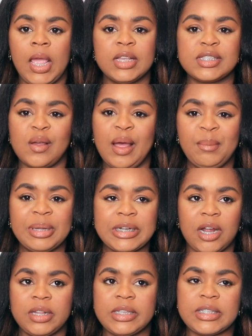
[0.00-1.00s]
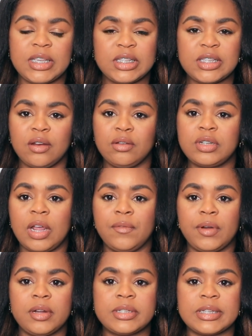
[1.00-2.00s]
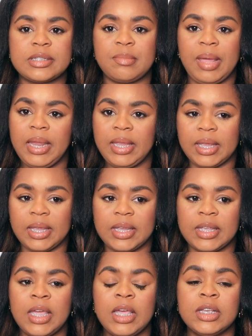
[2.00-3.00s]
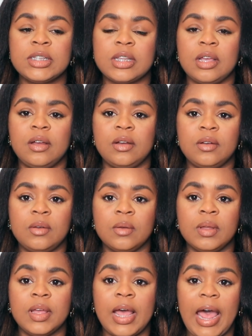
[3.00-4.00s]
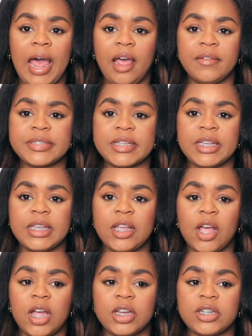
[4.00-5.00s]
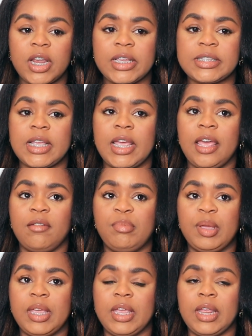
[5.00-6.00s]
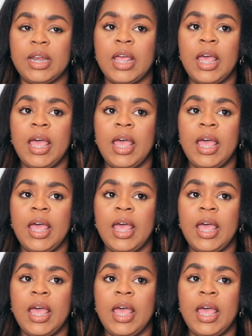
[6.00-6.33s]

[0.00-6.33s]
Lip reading: So how much are these internal travel nurses making? So I've seen contracts that have been